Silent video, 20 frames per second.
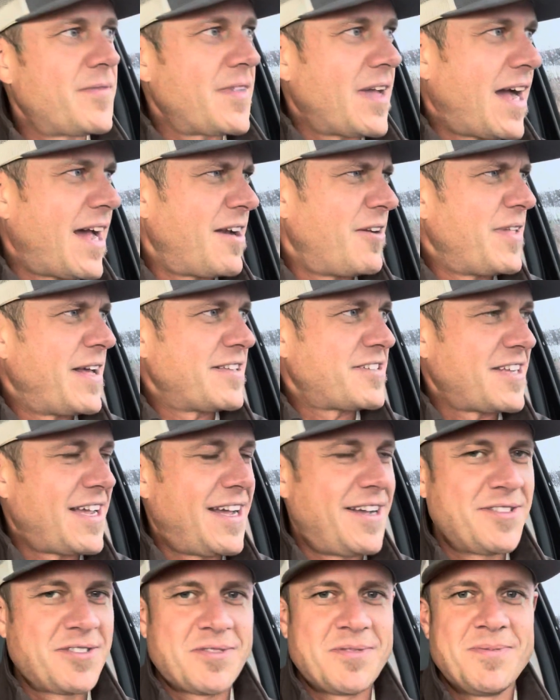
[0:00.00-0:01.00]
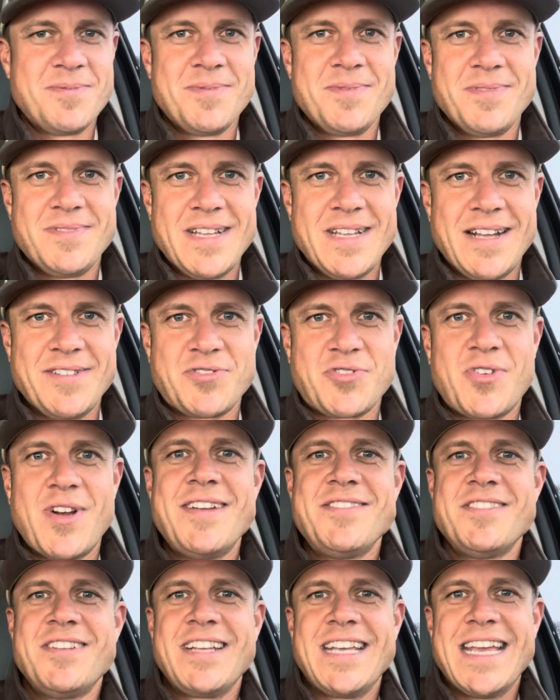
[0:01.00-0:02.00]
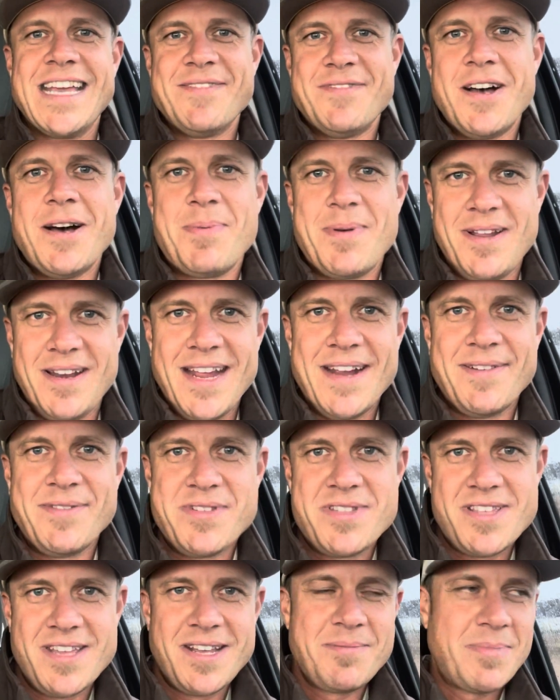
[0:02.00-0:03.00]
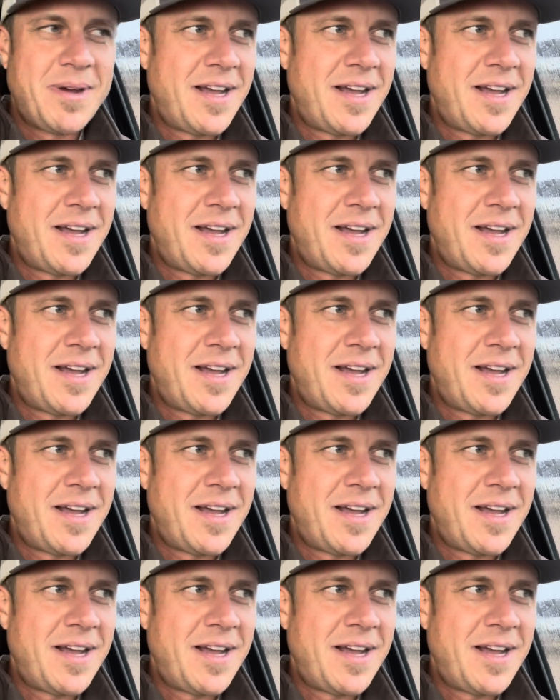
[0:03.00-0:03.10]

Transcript: I know that sounds crazy to give up on everything,